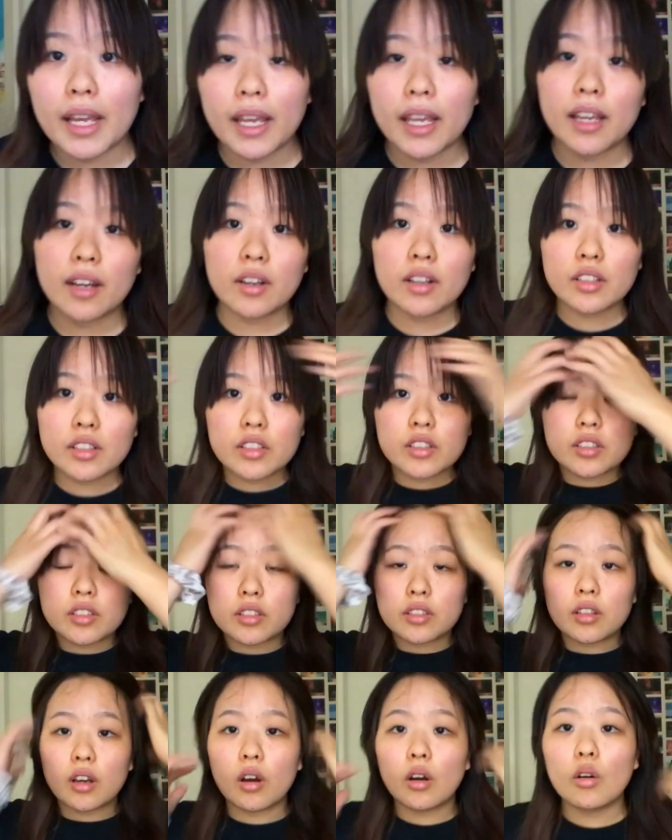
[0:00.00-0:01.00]
hair is
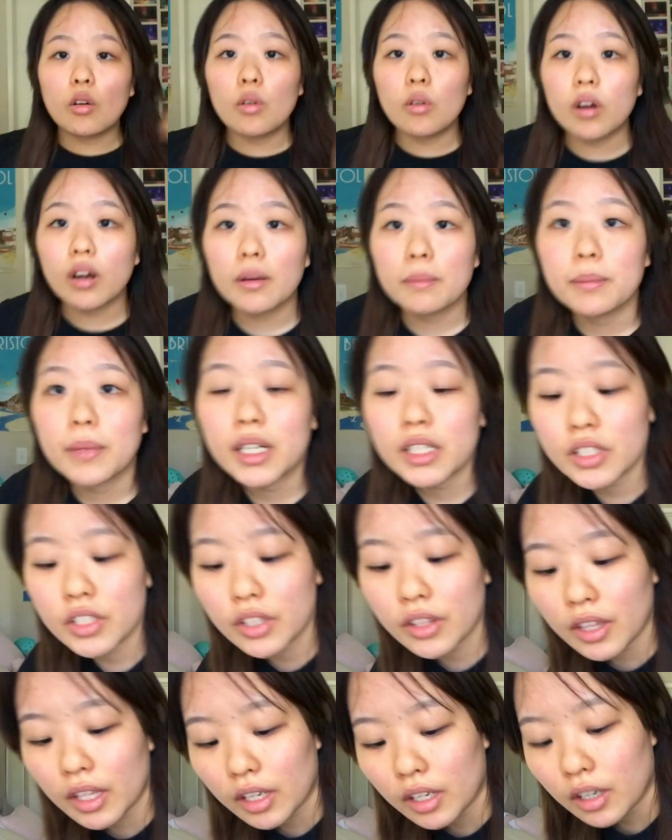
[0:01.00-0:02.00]
so much
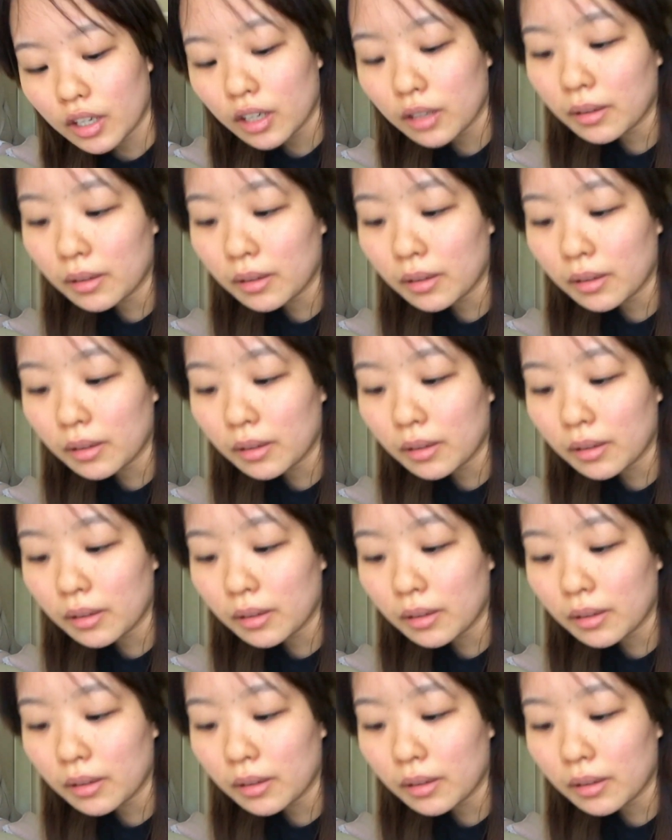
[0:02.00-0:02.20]
thinner.